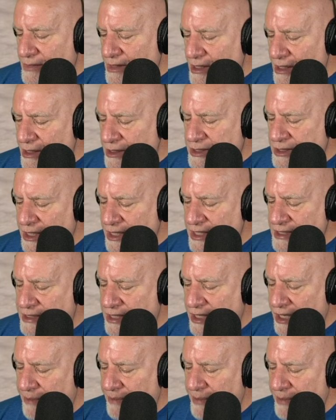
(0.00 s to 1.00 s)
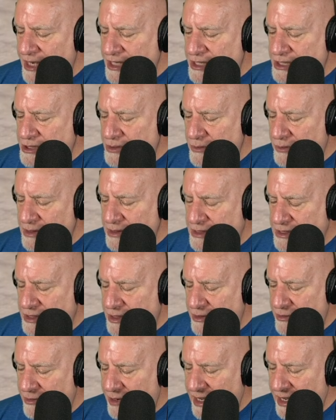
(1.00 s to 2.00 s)
So let's talk about a short to
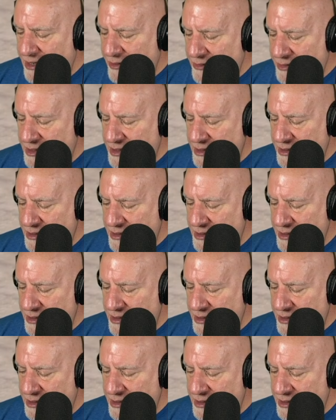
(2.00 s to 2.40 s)
ground